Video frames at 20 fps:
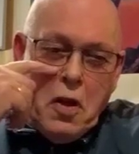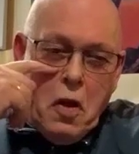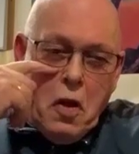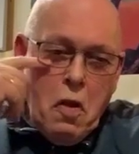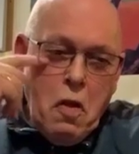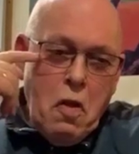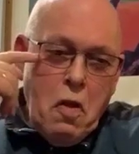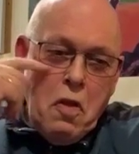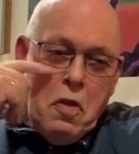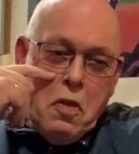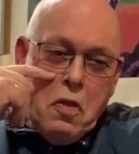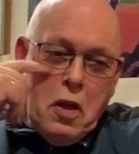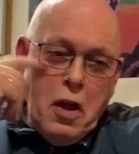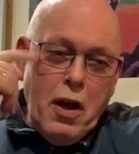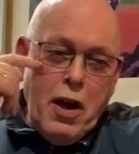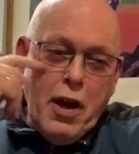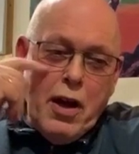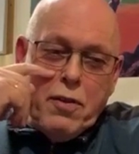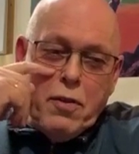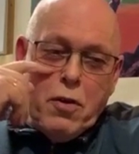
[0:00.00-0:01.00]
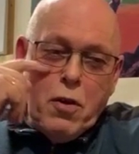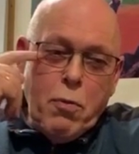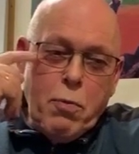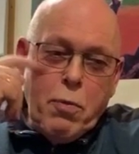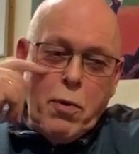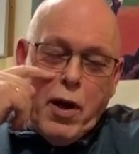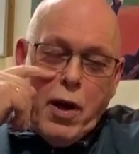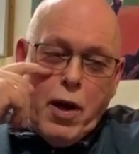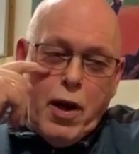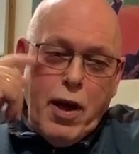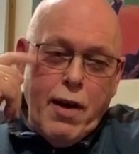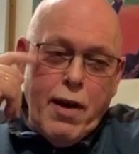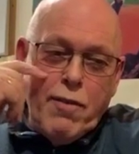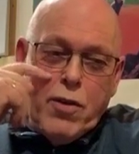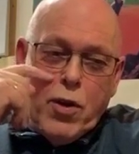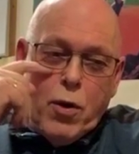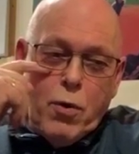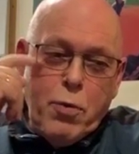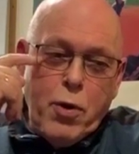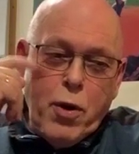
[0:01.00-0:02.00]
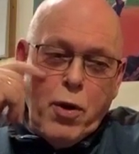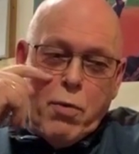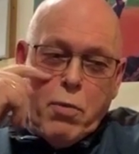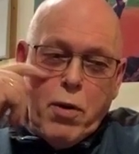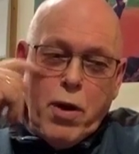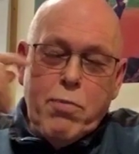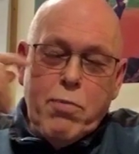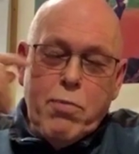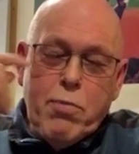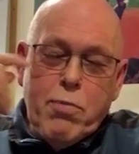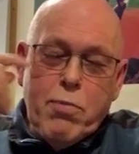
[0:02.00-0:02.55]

um, I, have no, I have no problem.